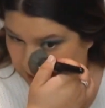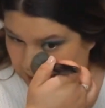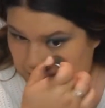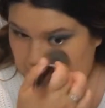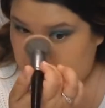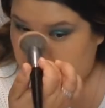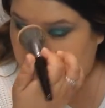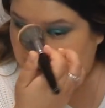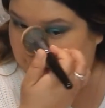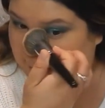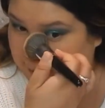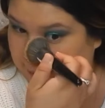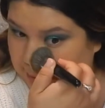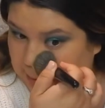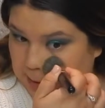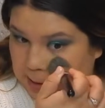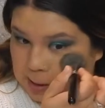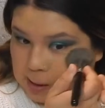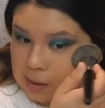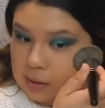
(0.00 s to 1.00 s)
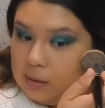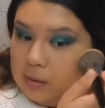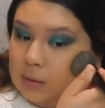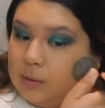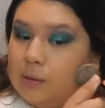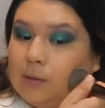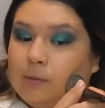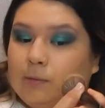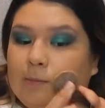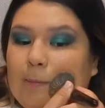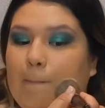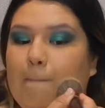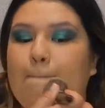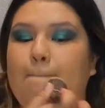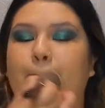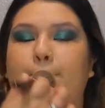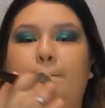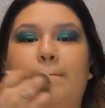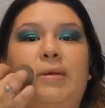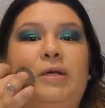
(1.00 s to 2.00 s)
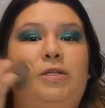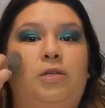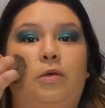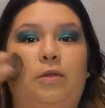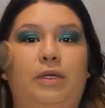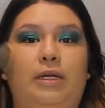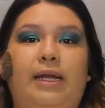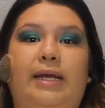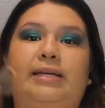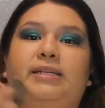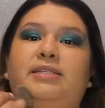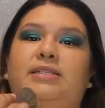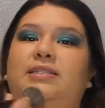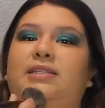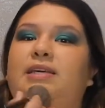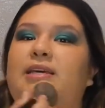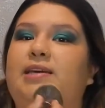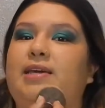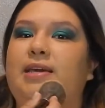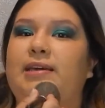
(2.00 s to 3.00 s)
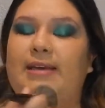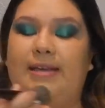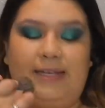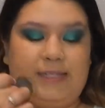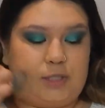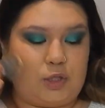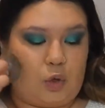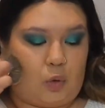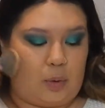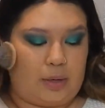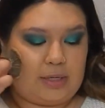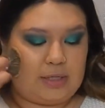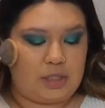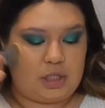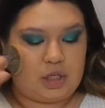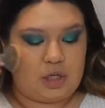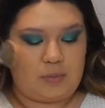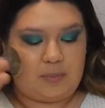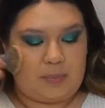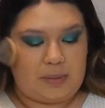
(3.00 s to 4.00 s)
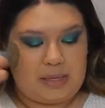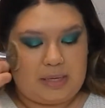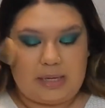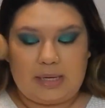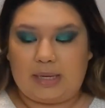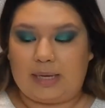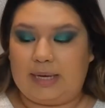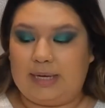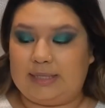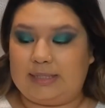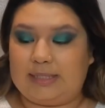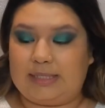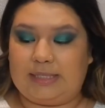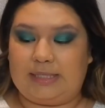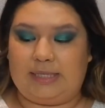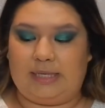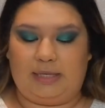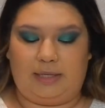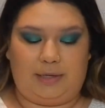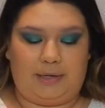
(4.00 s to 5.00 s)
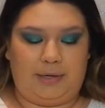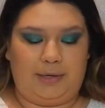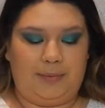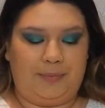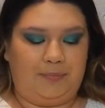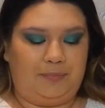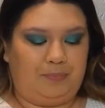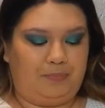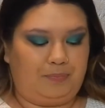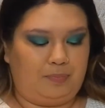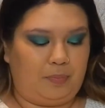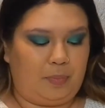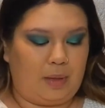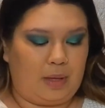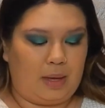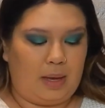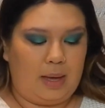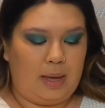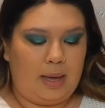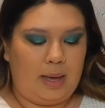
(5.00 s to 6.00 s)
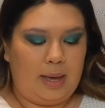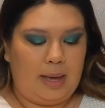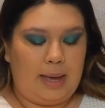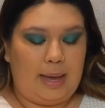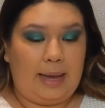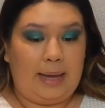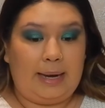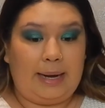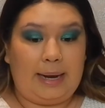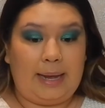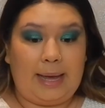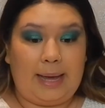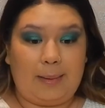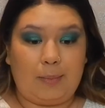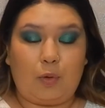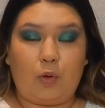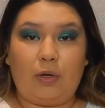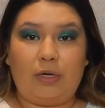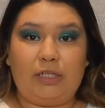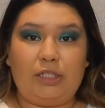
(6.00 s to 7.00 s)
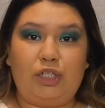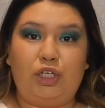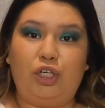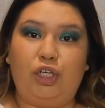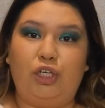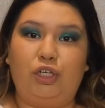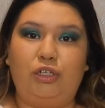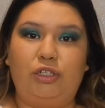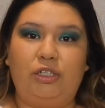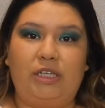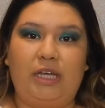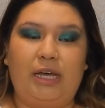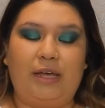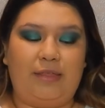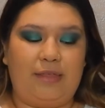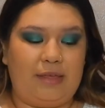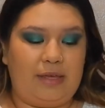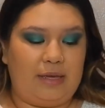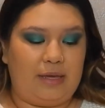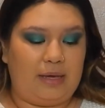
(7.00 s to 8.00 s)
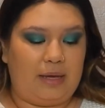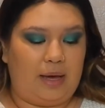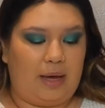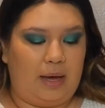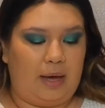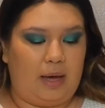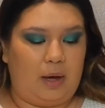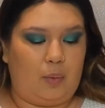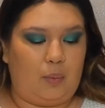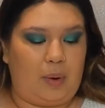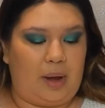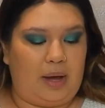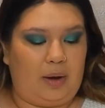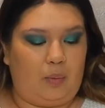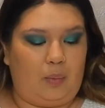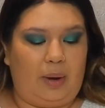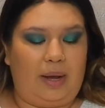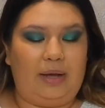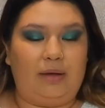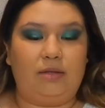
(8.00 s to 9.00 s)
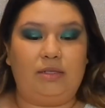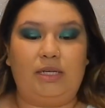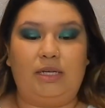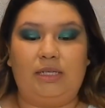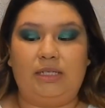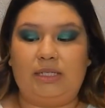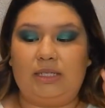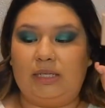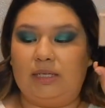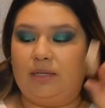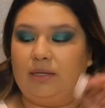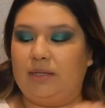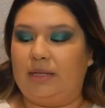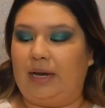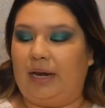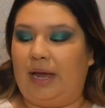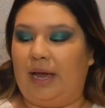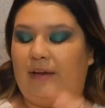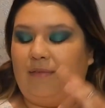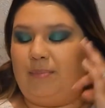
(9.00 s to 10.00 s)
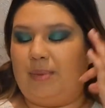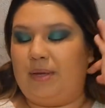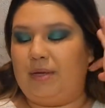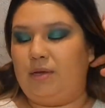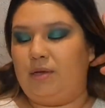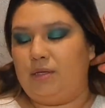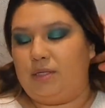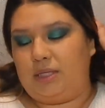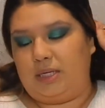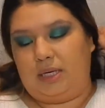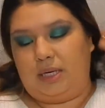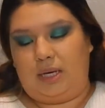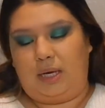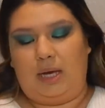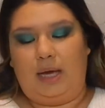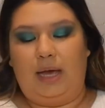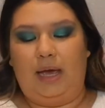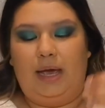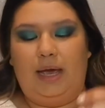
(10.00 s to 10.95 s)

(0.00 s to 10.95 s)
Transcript: Alright, so the next thing is going to be concealer. And I am going to use the Wet n Wild concealer that I have been using.